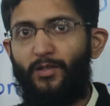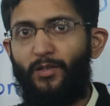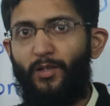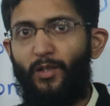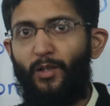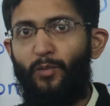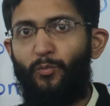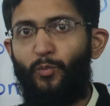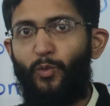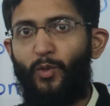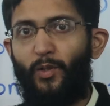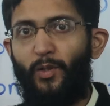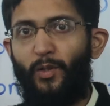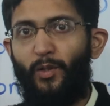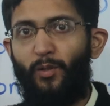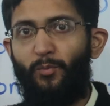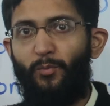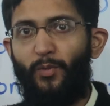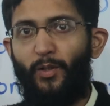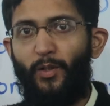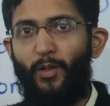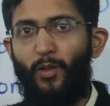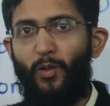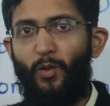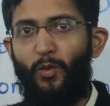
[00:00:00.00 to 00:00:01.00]
Assalamu
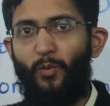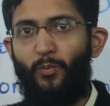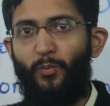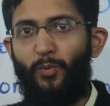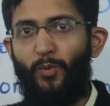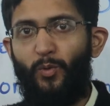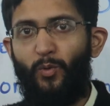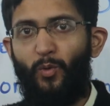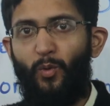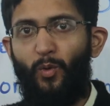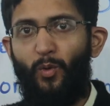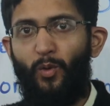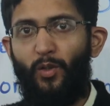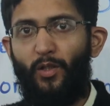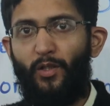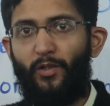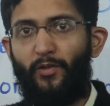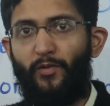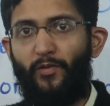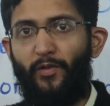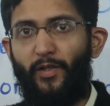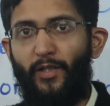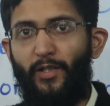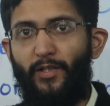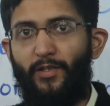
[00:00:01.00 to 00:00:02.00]
alaikum. I hope you all are
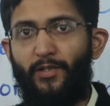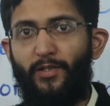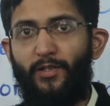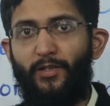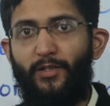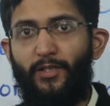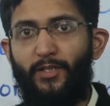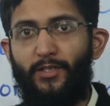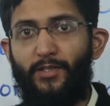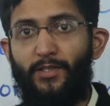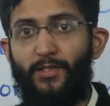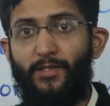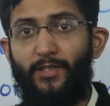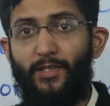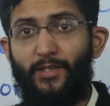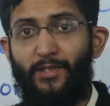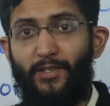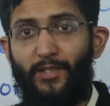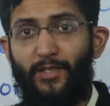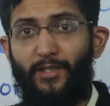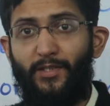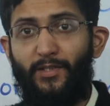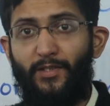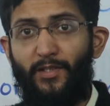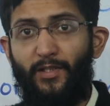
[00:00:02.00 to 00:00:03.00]
great. This is a
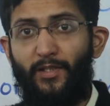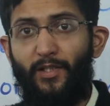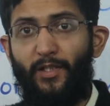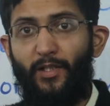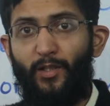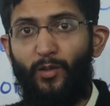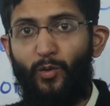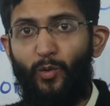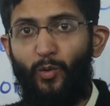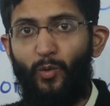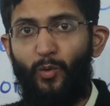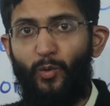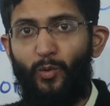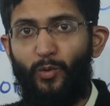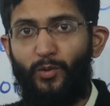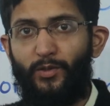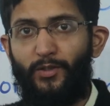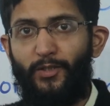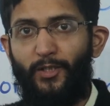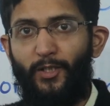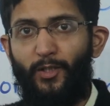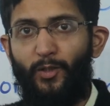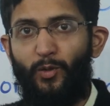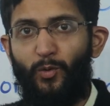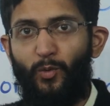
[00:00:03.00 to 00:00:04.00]
60-day
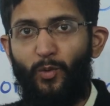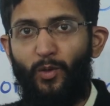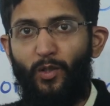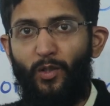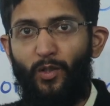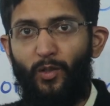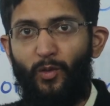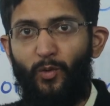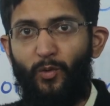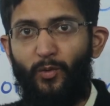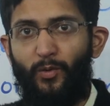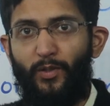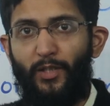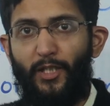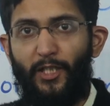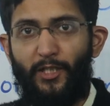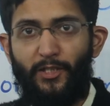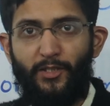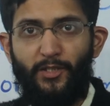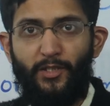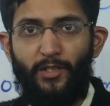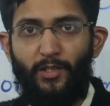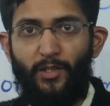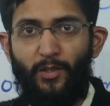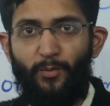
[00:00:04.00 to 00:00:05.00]
course and you are on
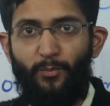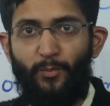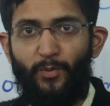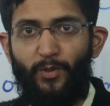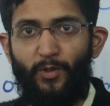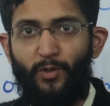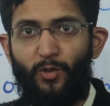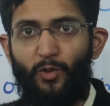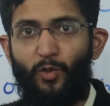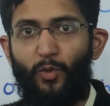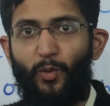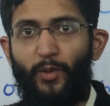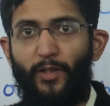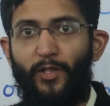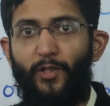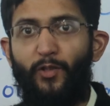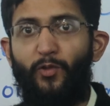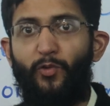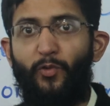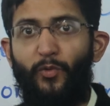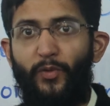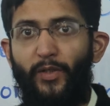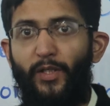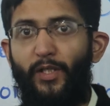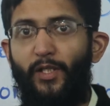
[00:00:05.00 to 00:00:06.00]
lecture number
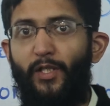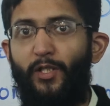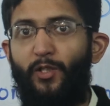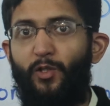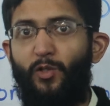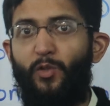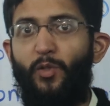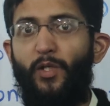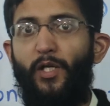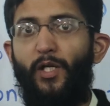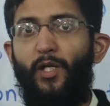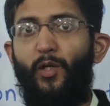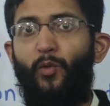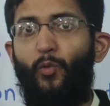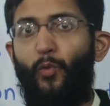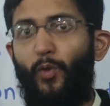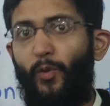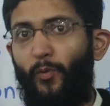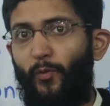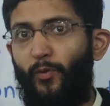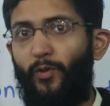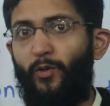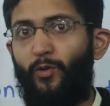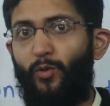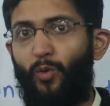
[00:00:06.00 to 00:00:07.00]
23. Today
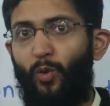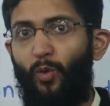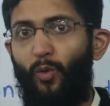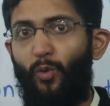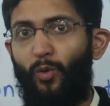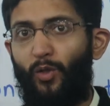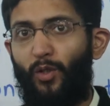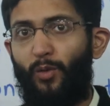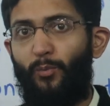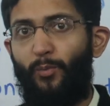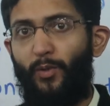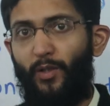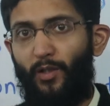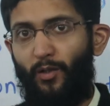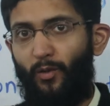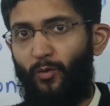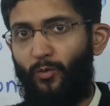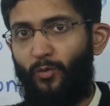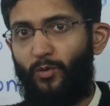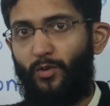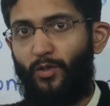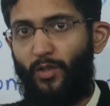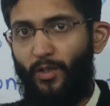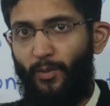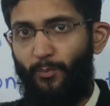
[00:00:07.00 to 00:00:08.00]
we will talk
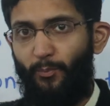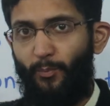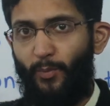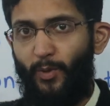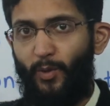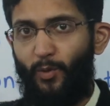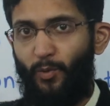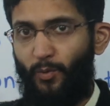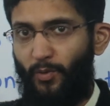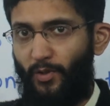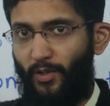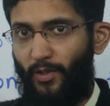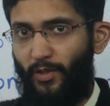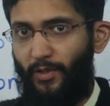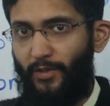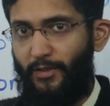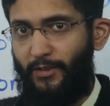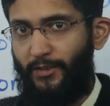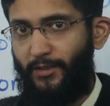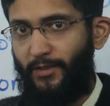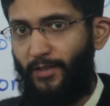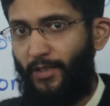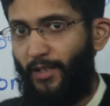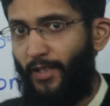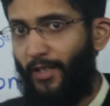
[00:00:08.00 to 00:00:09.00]
about
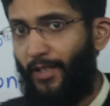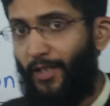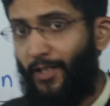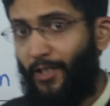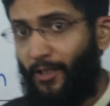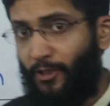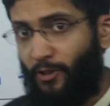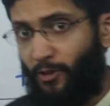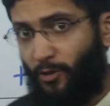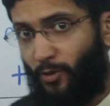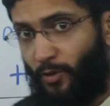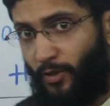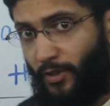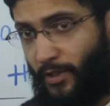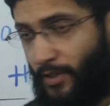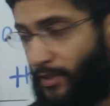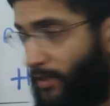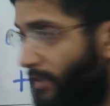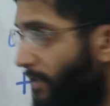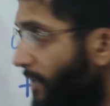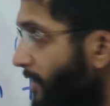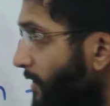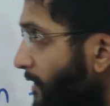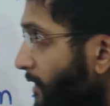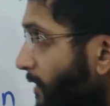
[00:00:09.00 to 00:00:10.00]
computers. So
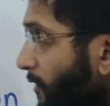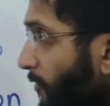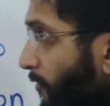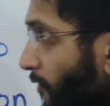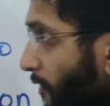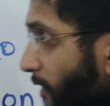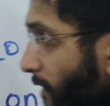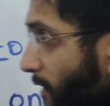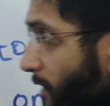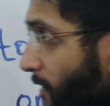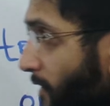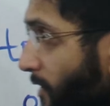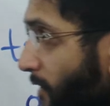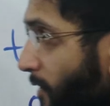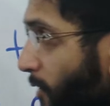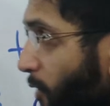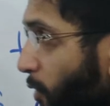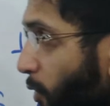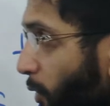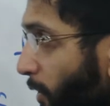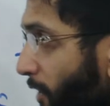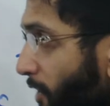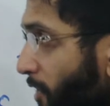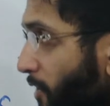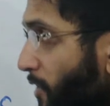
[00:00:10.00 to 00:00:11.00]
this is the first
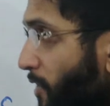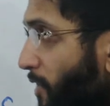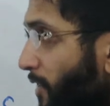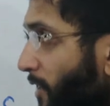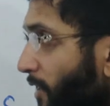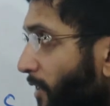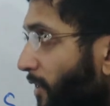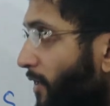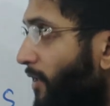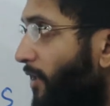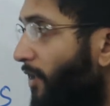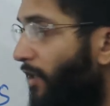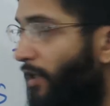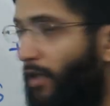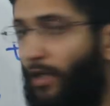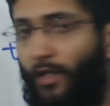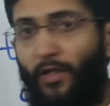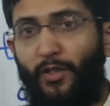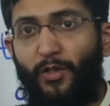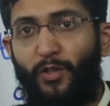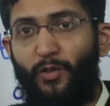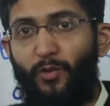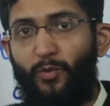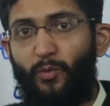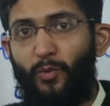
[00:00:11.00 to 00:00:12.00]
question.
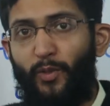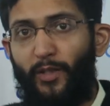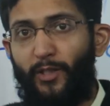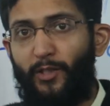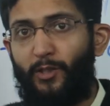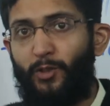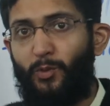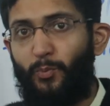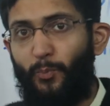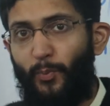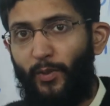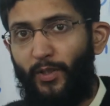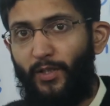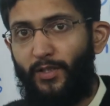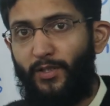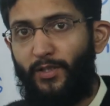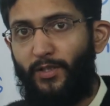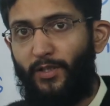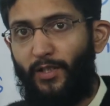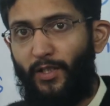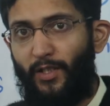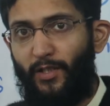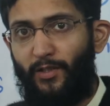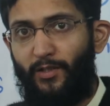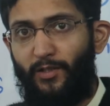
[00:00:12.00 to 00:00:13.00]
Are you
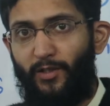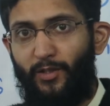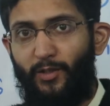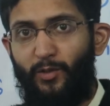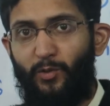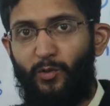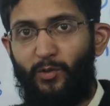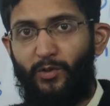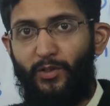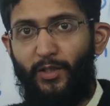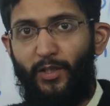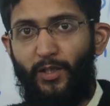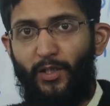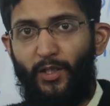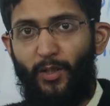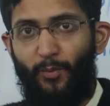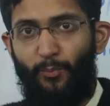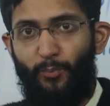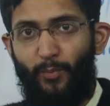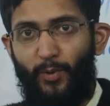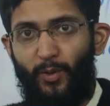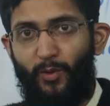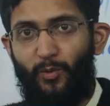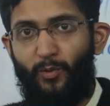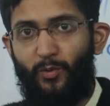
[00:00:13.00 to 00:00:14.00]
expert at using
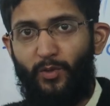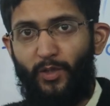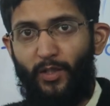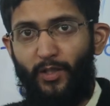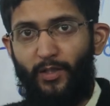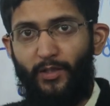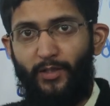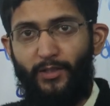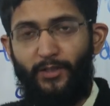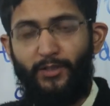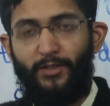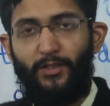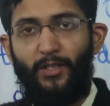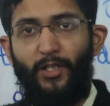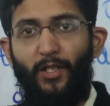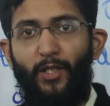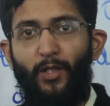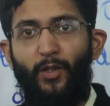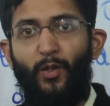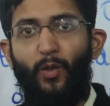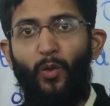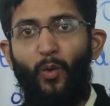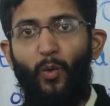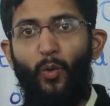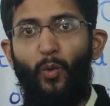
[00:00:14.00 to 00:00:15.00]
computers
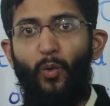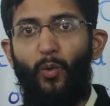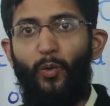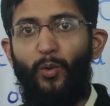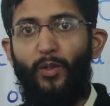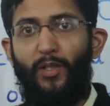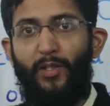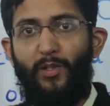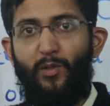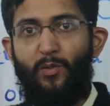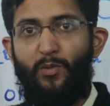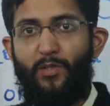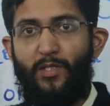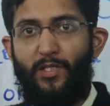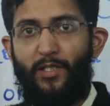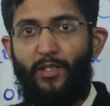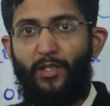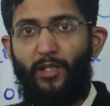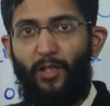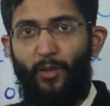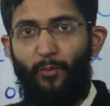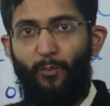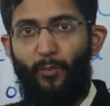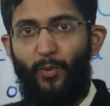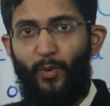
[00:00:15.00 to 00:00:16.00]
or using
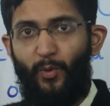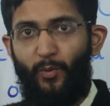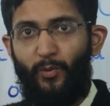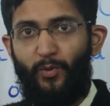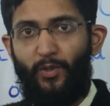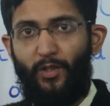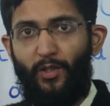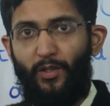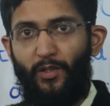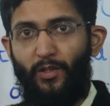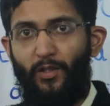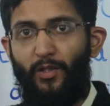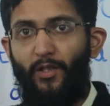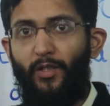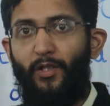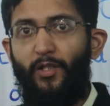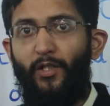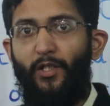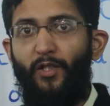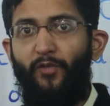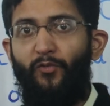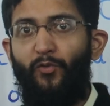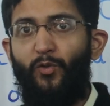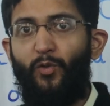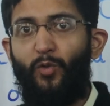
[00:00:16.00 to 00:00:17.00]
computer?
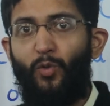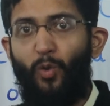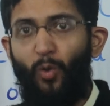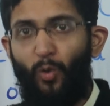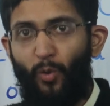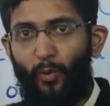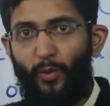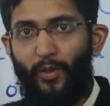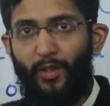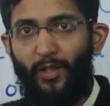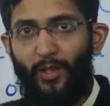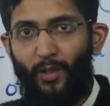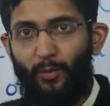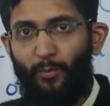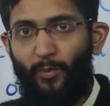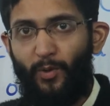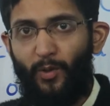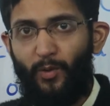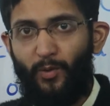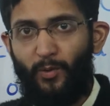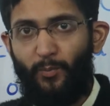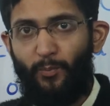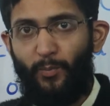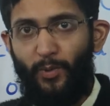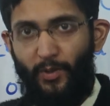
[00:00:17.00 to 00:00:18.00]
If you're talking
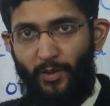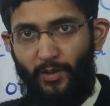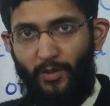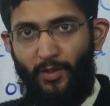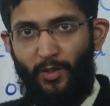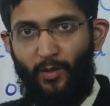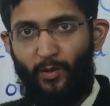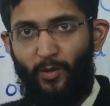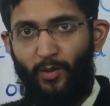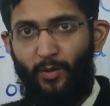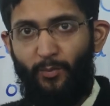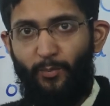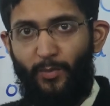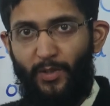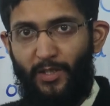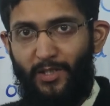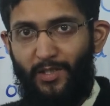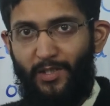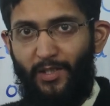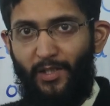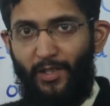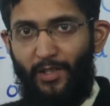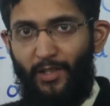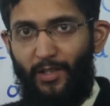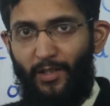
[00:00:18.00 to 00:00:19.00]
about a particular
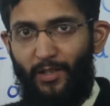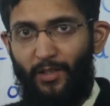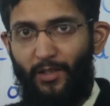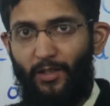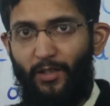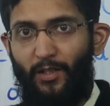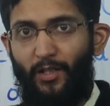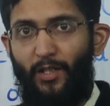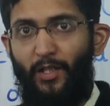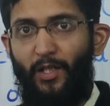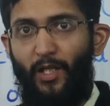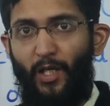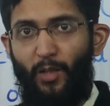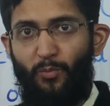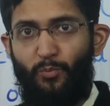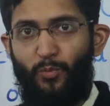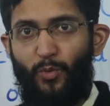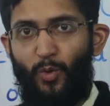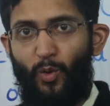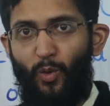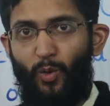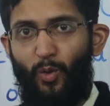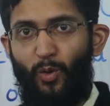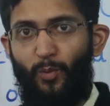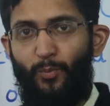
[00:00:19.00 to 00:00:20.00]
machine, a
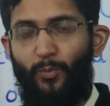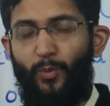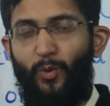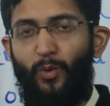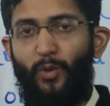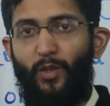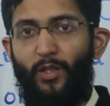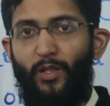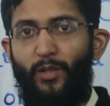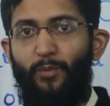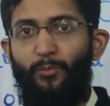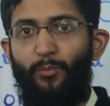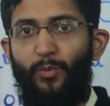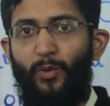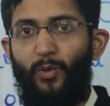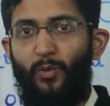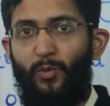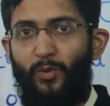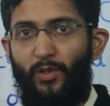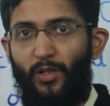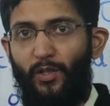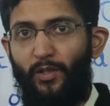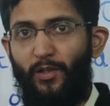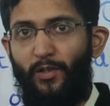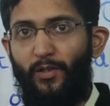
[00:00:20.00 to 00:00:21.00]
laptop or a
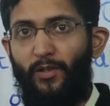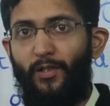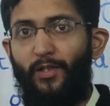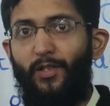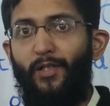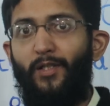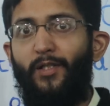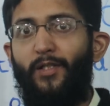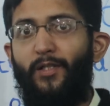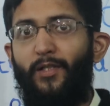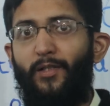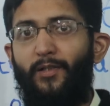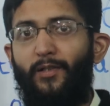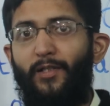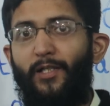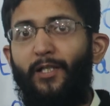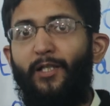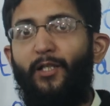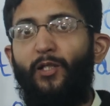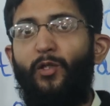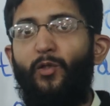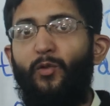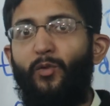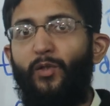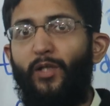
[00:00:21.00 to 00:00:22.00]
computer,
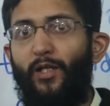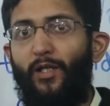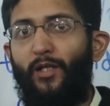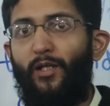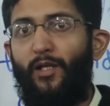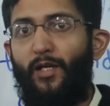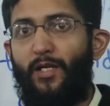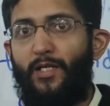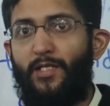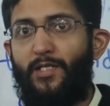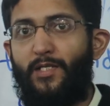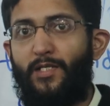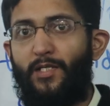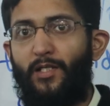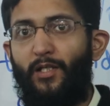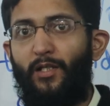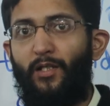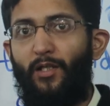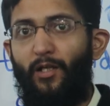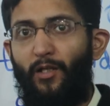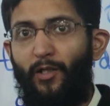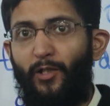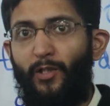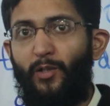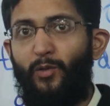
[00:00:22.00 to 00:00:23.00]
then you can ask,
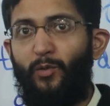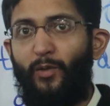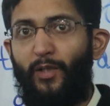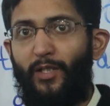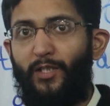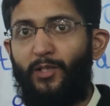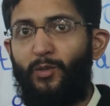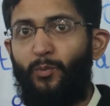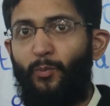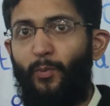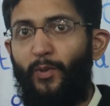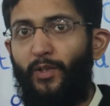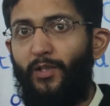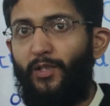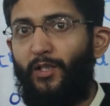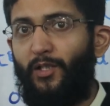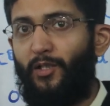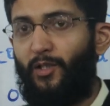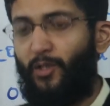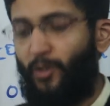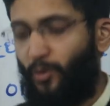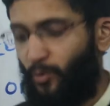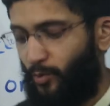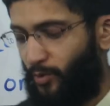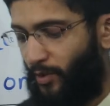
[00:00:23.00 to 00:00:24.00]
are you expert
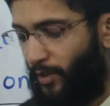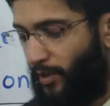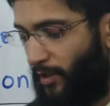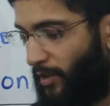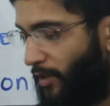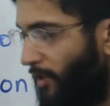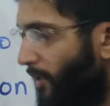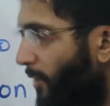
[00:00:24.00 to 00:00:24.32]
at using